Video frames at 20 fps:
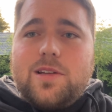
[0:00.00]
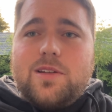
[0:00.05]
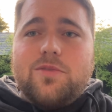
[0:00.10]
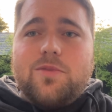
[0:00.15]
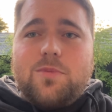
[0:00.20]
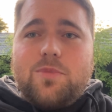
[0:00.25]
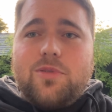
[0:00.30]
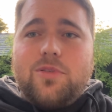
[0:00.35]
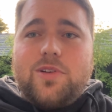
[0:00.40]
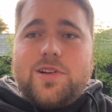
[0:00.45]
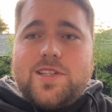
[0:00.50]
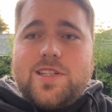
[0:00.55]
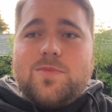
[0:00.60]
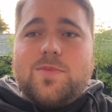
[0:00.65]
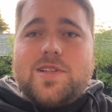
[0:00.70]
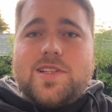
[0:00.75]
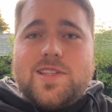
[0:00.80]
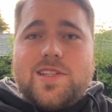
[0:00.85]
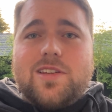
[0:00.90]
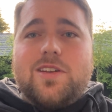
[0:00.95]
have impressed
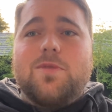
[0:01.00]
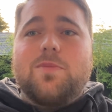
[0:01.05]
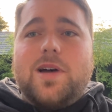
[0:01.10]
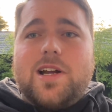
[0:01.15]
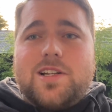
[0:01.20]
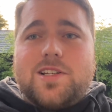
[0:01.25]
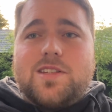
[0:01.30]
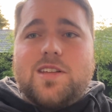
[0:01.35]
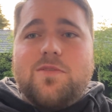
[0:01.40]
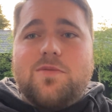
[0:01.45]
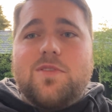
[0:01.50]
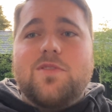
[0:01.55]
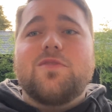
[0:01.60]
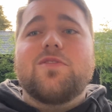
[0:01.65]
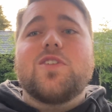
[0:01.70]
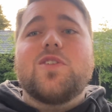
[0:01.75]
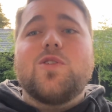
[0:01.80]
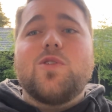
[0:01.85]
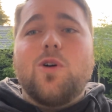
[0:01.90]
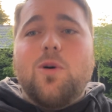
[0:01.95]
me so much. They've been
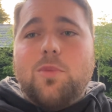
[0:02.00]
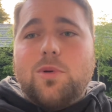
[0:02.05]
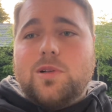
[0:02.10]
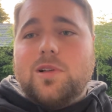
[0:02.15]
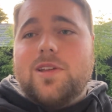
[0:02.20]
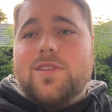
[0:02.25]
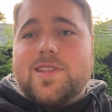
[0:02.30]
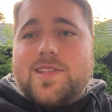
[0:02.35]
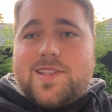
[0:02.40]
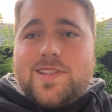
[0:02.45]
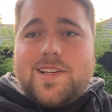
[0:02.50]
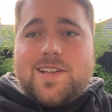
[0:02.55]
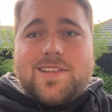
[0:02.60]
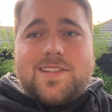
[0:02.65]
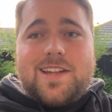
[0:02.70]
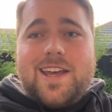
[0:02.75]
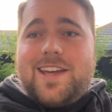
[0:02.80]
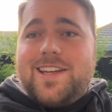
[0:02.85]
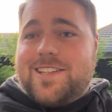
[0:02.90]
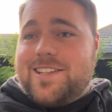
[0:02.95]
phenomenal in the
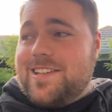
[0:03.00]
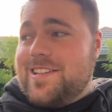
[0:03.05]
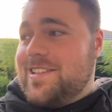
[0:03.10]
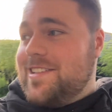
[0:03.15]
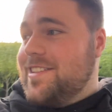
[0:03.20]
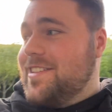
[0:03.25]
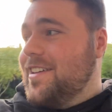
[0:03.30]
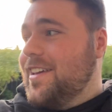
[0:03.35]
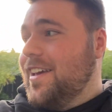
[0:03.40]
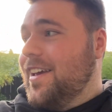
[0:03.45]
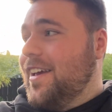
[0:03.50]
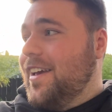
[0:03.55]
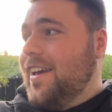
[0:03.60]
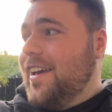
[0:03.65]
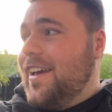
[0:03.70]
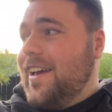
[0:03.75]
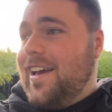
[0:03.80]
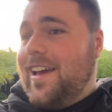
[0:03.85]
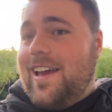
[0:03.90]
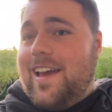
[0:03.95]
Six Nations,
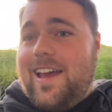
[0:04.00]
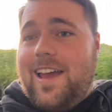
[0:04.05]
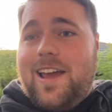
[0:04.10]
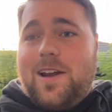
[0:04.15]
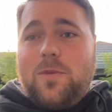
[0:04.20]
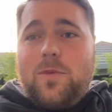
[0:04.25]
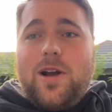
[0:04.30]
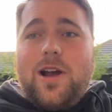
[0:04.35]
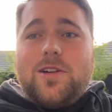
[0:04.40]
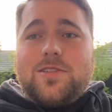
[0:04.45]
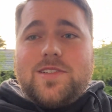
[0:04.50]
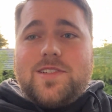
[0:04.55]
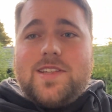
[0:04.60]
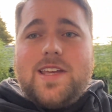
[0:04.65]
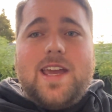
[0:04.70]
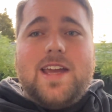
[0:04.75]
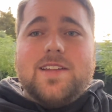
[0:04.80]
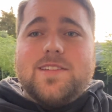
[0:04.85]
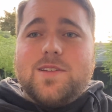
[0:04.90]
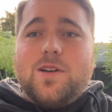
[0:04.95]
and wow, just
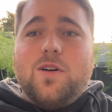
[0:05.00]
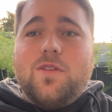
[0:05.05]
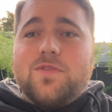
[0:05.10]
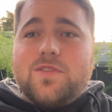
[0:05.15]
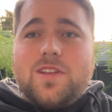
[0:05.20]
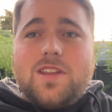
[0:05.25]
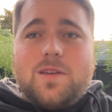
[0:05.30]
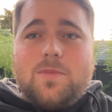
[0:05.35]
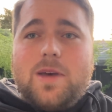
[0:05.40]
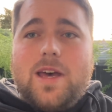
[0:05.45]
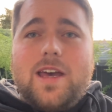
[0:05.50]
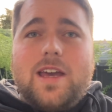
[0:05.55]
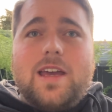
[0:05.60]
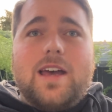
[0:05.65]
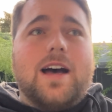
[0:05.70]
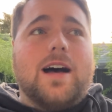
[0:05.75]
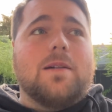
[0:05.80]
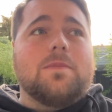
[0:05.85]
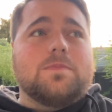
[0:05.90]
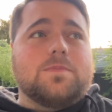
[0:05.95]
hats off to them, eh?
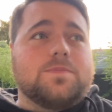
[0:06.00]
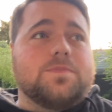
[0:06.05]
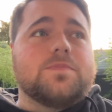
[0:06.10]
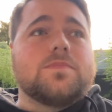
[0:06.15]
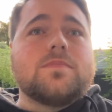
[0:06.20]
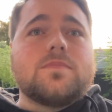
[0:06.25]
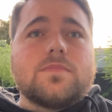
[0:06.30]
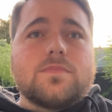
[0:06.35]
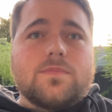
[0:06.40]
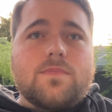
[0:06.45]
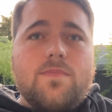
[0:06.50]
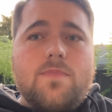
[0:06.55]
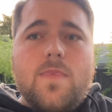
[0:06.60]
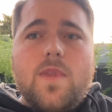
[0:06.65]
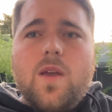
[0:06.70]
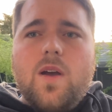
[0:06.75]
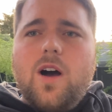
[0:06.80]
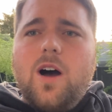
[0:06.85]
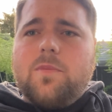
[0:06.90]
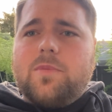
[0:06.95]

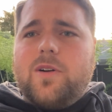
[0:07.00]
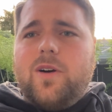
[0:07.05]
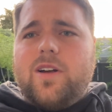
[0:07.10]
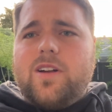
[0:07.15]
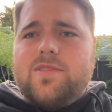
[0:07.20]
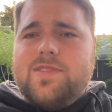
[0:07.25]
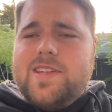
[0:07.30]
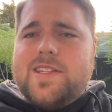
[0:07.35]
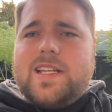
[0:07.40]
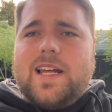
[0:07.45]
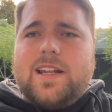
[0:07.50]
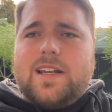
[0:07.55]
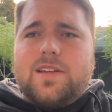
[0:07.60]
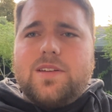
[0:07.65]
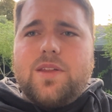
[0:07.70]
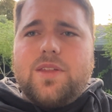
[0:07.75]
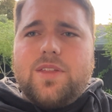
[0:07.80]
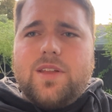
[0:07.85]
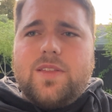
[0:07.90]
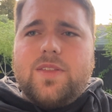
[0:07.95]
I'm kind of starting
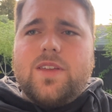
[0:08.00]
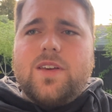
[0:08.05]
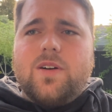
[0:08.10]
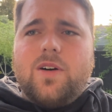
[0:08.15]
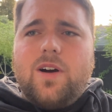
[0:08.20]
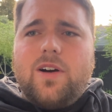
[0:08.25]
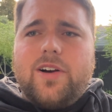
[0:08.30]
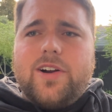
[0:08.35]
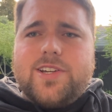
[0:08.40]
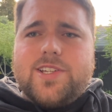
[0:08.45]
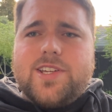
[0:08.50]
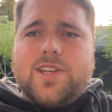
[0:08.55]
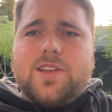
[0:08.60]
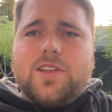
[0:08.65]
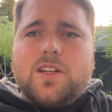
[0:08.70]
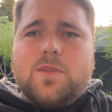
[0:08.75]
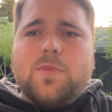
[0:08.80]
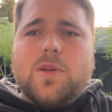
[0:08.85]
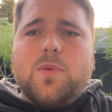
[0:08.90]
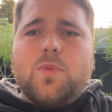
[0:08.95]
to think the Irish are
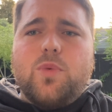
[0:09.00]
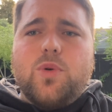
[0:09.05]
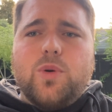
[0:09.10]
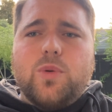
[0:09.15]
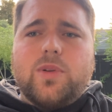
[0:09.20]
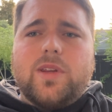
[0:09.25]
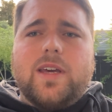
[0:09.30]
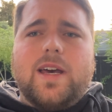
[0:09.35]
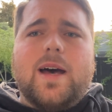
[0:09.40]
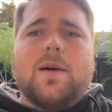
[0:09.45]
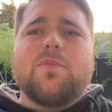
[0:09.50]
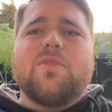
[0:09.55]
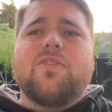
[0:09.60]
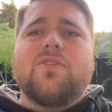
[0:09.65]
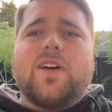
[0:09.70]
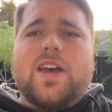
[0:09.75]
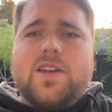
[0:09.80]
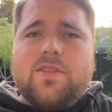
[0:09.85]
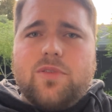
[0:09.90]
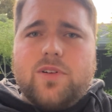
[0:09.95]
going to be World Cup
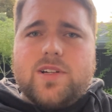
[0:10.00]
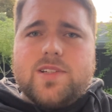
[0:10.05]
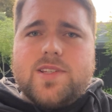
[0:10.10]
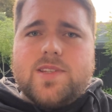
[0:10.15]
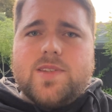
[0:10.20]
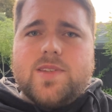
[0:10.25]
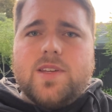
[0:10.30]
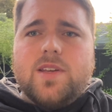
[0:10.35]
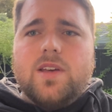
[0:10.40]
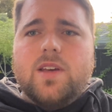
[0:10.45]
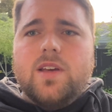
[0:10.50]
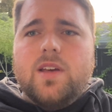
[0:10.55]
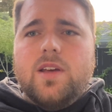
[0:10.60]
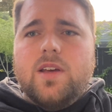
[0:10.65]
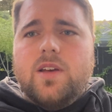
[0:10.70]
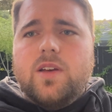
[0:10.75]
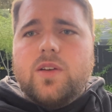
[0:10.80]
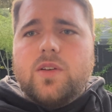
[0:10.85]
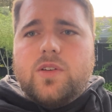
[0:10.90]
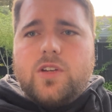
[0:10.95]
favourites
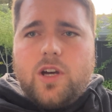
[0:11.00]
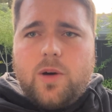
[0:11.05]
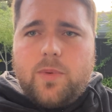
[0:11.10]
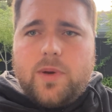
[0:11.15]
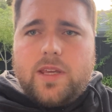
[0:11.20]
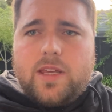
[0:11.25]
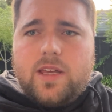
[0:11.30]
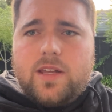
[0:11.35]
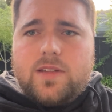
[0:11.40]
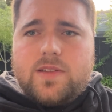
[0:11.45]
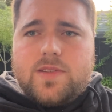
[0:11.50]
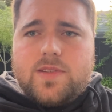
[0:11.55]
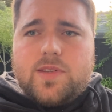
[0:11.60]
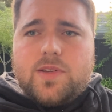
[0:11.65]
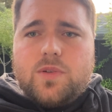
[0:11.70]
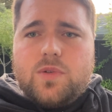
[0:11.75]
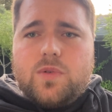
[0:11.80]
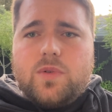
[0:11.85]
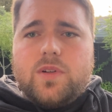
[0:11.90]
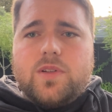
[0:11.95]
going
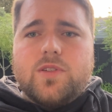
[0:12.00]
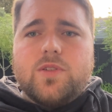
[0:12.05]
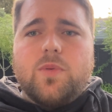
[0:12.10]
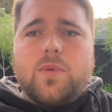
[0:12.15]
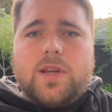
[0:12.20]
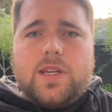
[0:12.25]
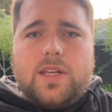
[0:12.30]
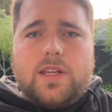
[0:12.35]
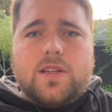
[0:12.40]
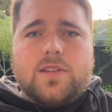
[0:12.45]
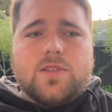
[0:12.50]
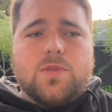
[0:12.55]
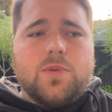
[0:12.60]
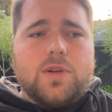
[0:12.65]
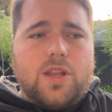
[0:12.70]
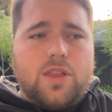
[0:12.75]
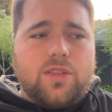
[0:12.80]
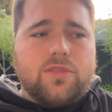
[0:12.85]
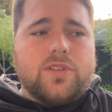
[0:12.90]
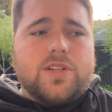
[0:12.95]
into
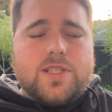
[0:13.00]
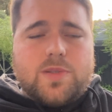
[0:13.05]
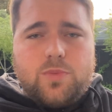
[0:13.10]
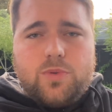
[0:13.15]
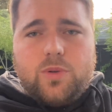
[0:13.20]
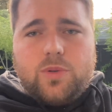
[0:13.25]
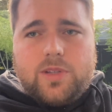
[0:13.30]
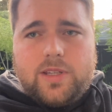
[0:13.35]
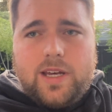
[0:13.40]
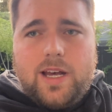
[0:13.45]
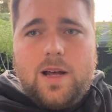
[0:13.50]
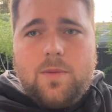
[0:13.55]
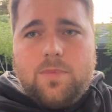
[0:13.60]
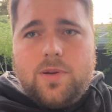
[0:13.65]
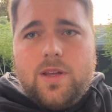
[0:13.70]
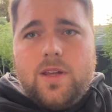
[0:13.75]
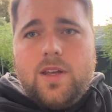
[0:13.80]
2023's World Cup.